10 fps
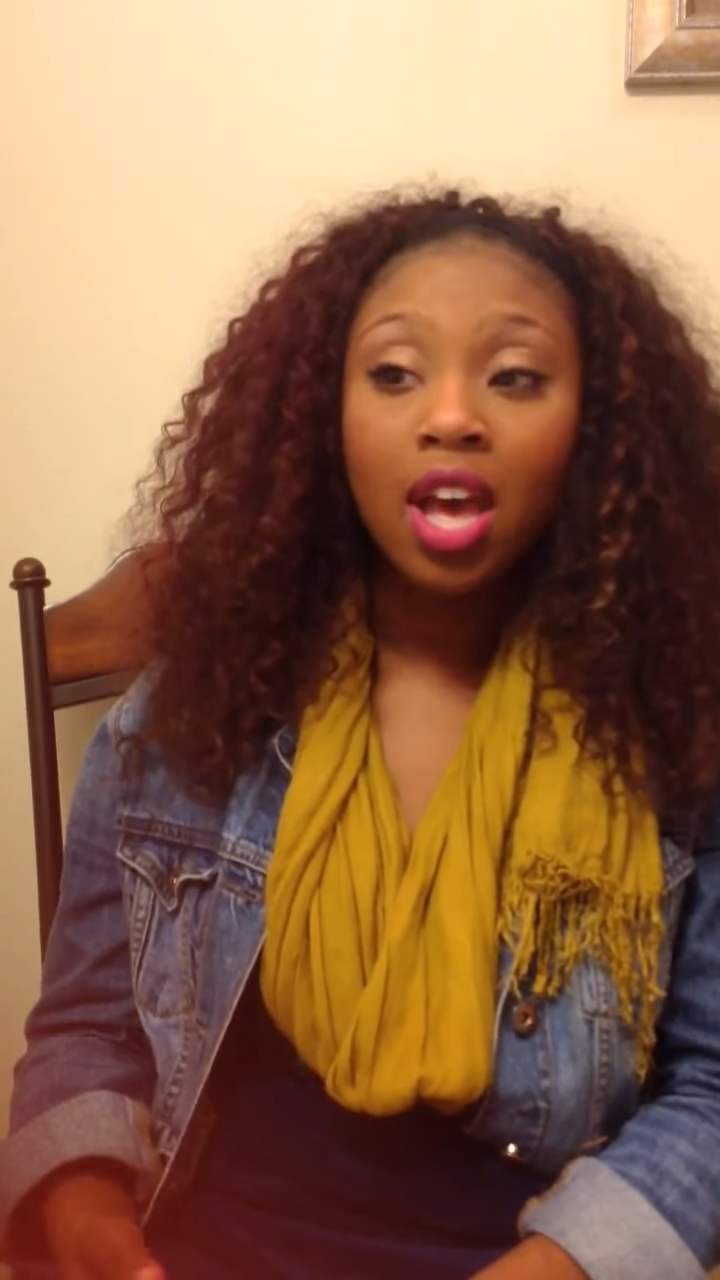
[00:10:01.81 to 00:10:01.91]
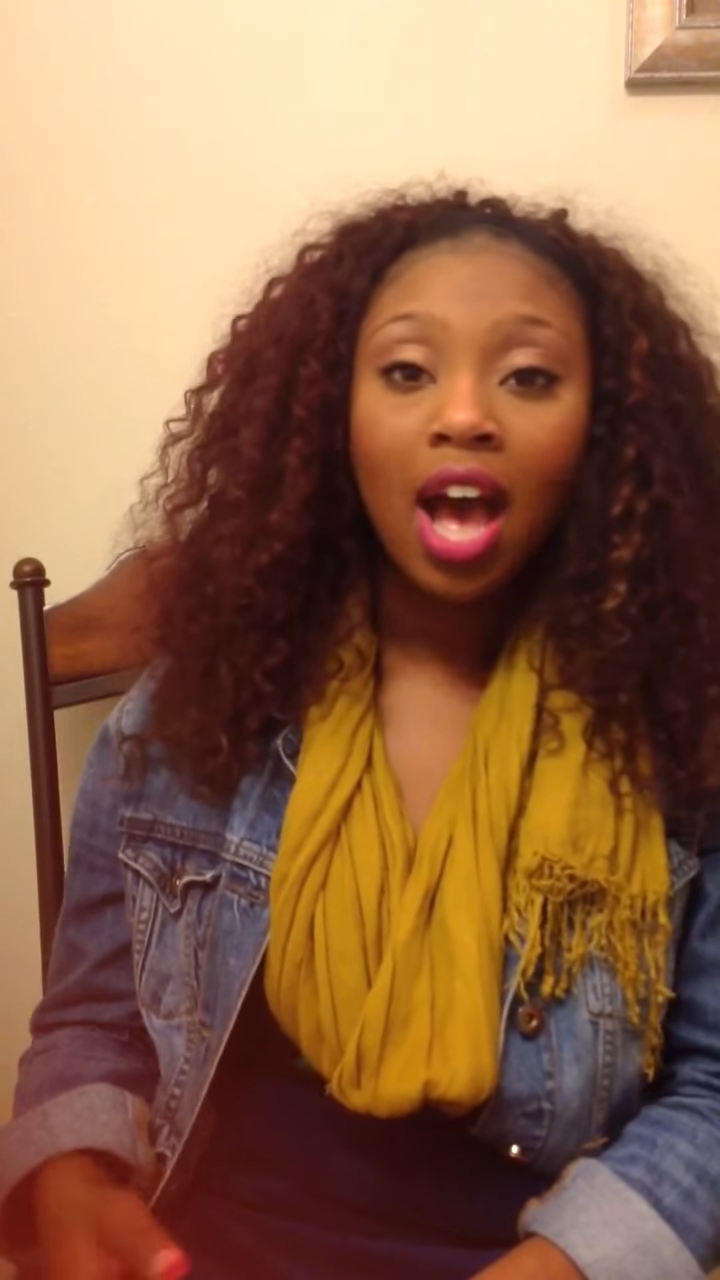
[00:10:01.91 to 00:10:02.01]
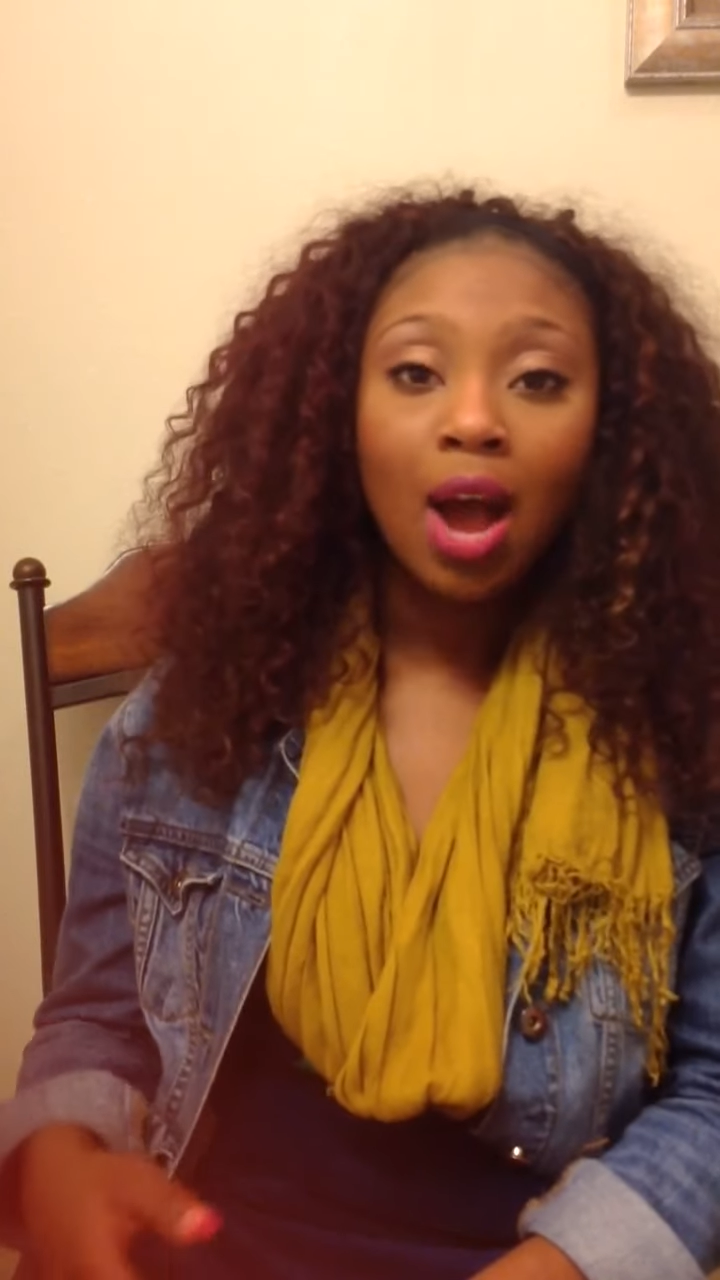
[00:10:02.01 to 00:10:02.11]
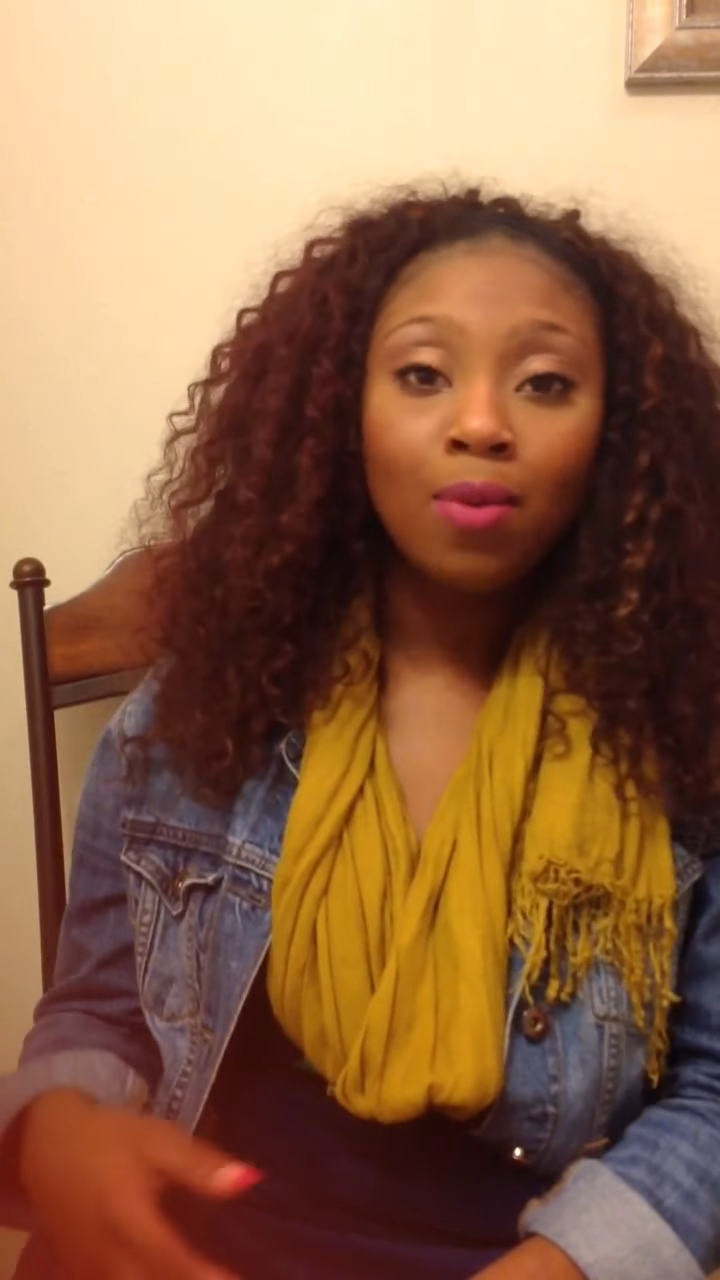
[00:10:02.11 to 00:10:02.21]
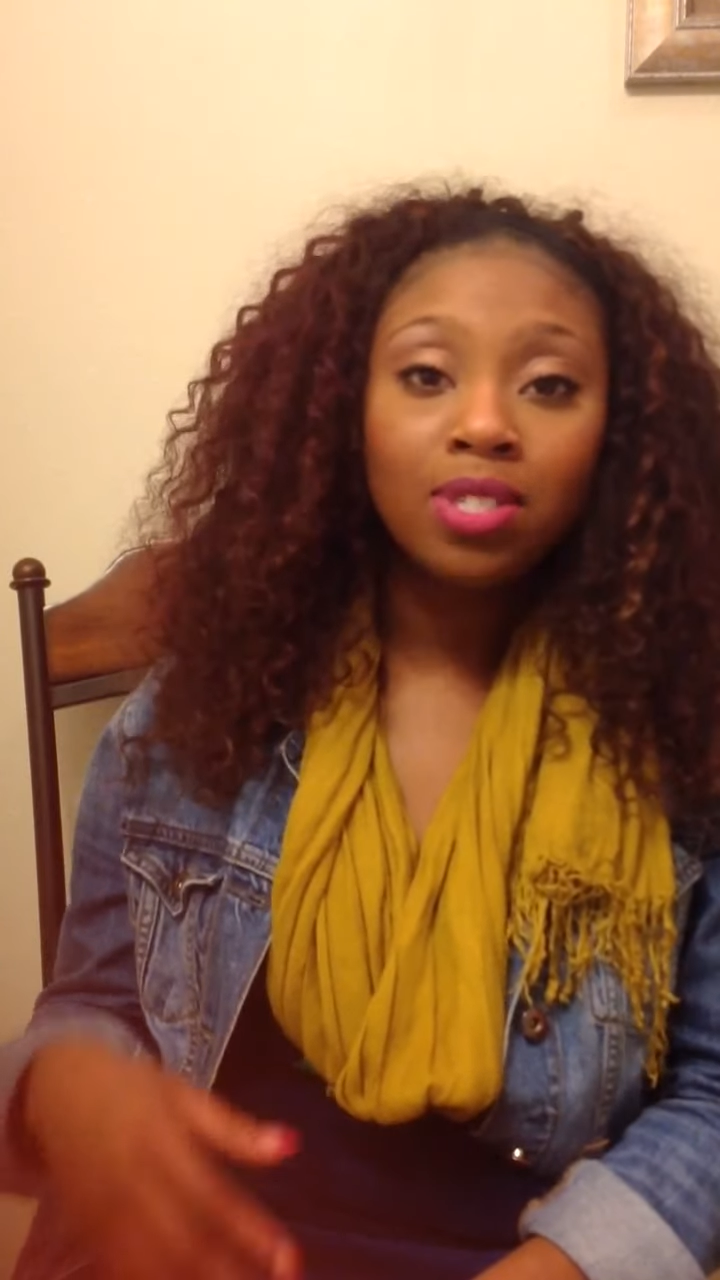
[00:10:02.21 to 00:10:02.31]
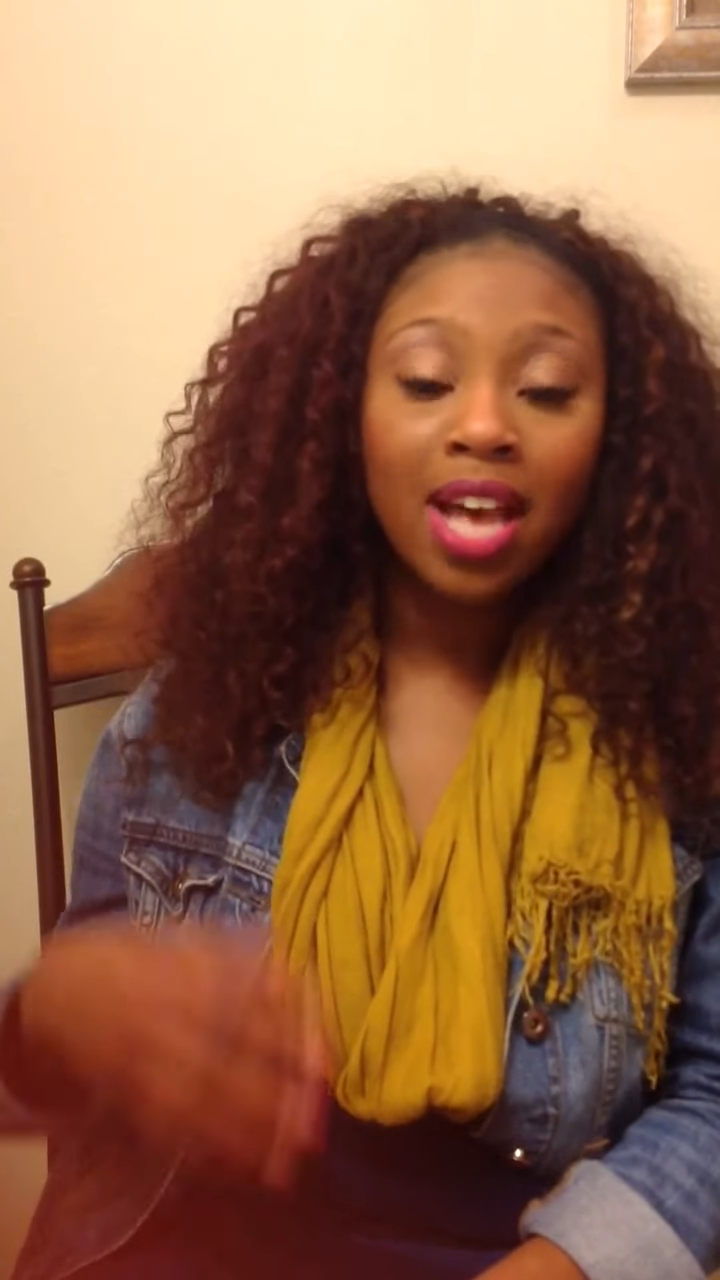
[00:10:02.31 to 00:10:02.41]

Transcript: I was